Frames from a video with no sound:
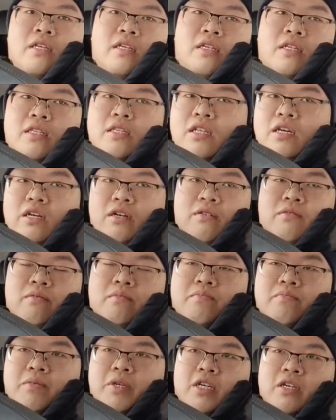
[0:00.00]
No,
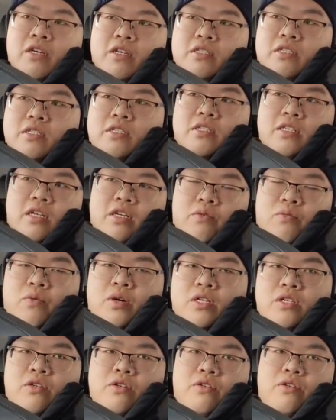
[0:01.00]
because it's like
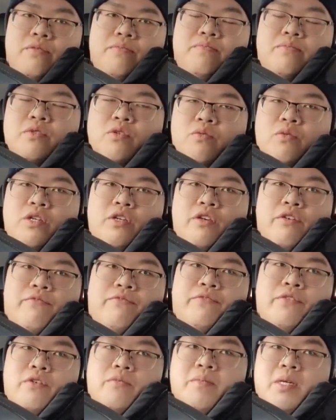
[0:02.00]
when you're
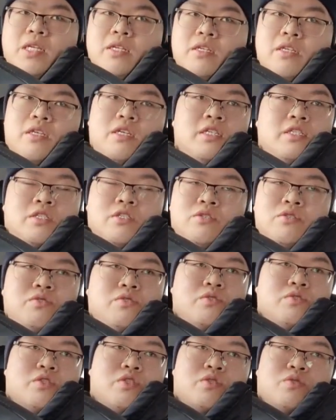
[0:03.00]
filming, it's
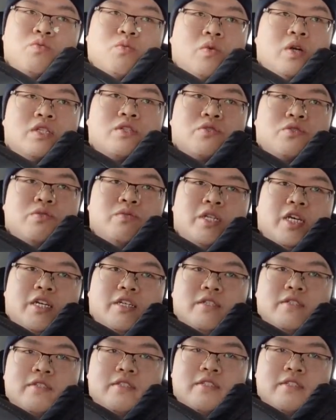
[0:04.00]
usually just 1 or 2 days,